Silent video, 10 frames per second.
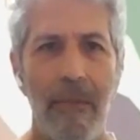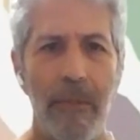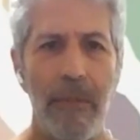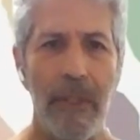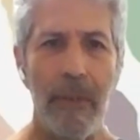We
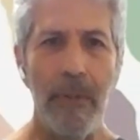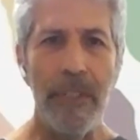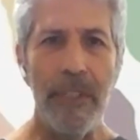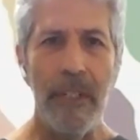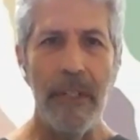really
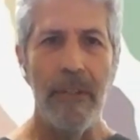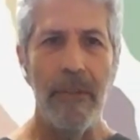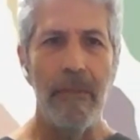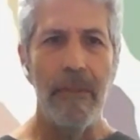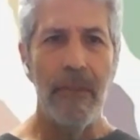appreciate
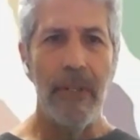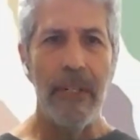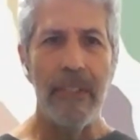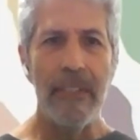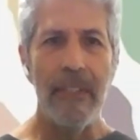you
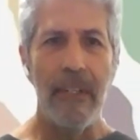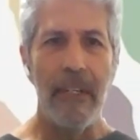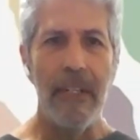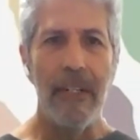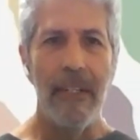joining us
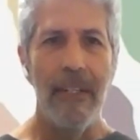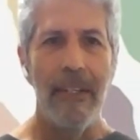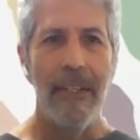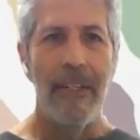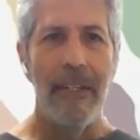tonight.
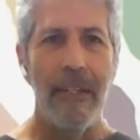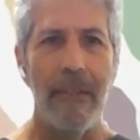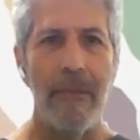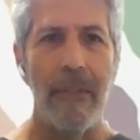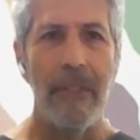
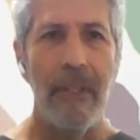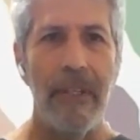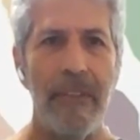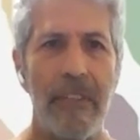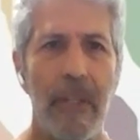
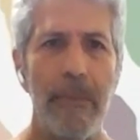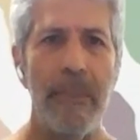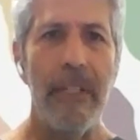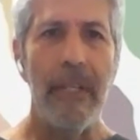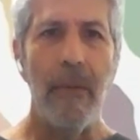Ladies and gentlemen,
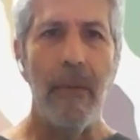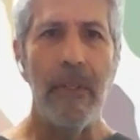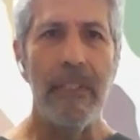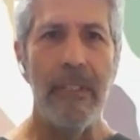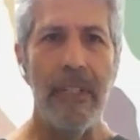TK
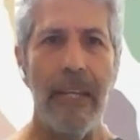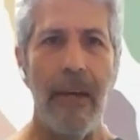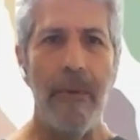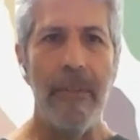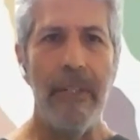Wehrsig,
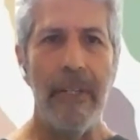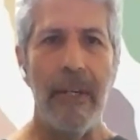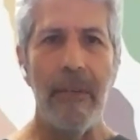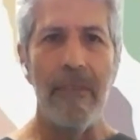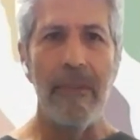County
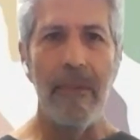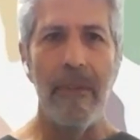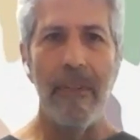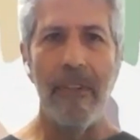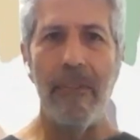
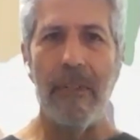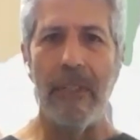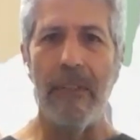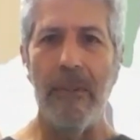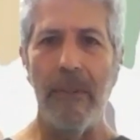Council
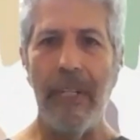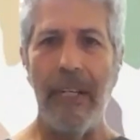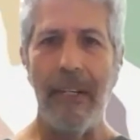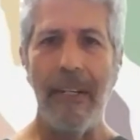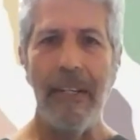District 2
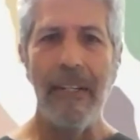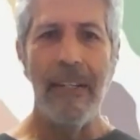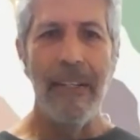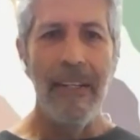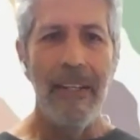candidate.